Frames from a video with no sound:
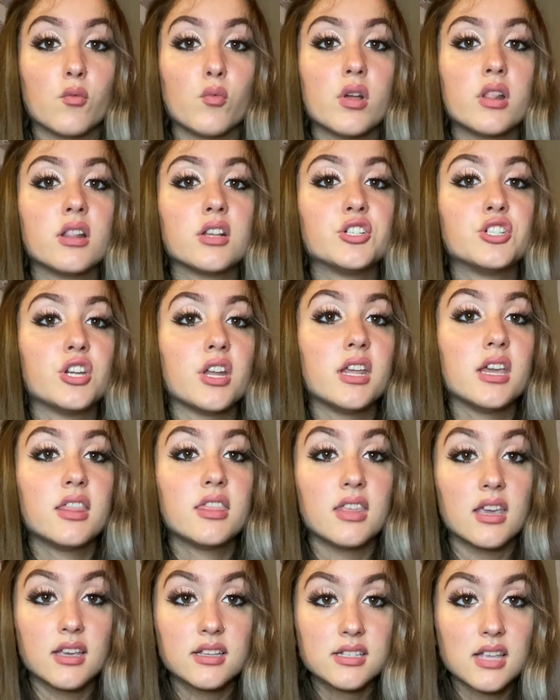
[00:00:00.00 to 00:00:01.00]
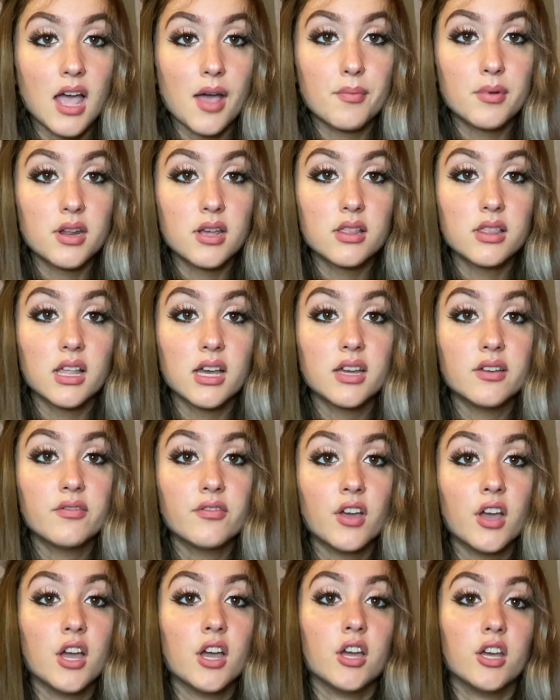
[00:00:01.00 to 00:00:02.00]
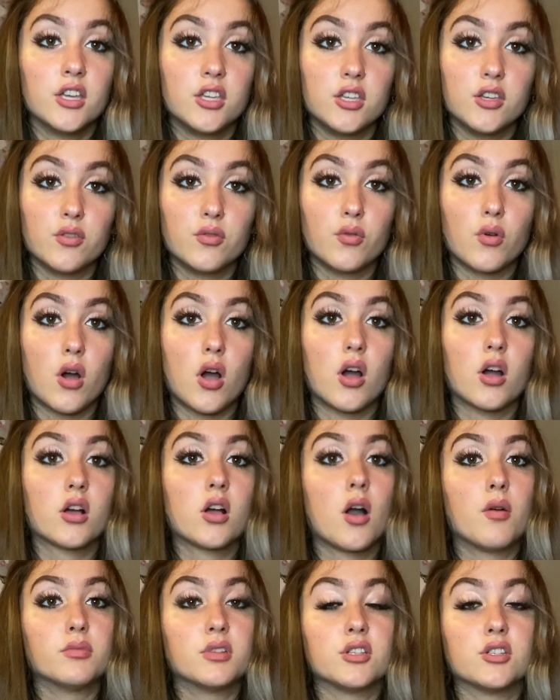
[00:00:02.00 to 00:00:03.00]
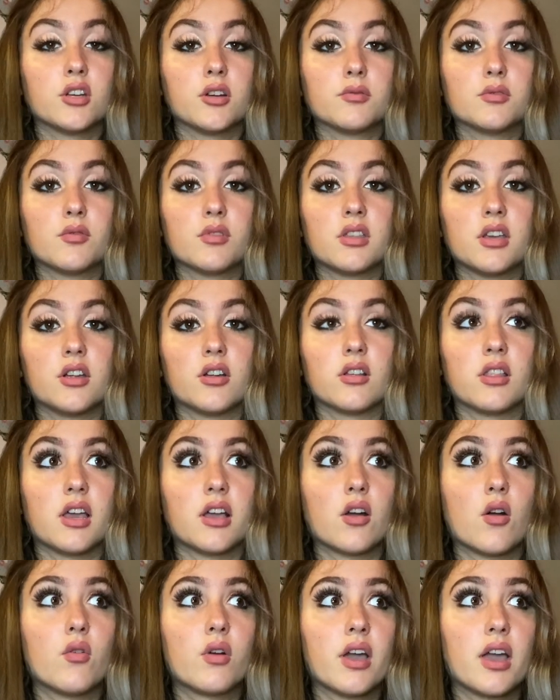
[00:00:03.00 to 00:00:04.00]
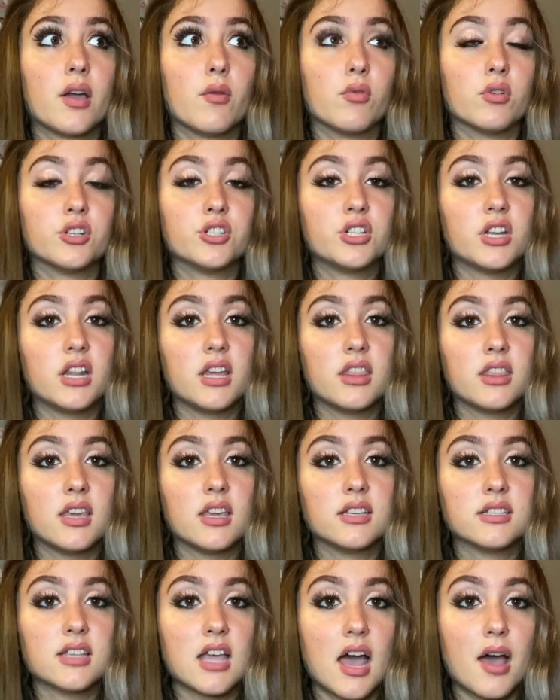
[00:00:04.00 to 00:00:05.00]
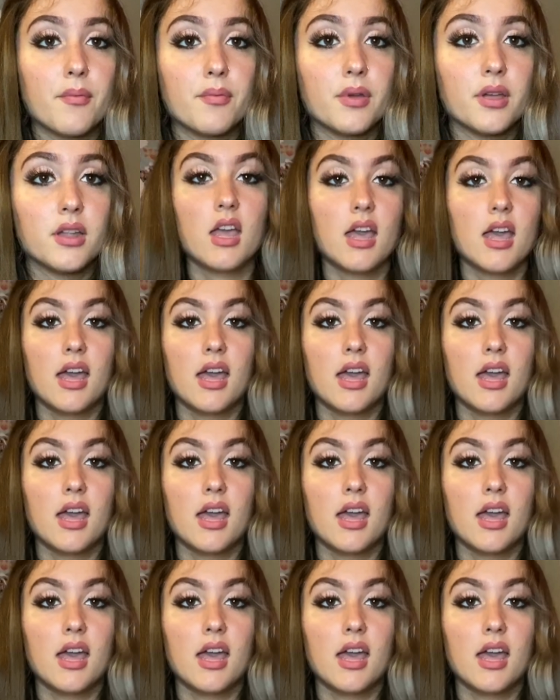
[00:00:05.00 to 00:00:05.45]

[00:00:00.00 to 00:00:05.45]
When shitty things happen in life, you come to terms with it. You're like, okay, well, shitty things happen.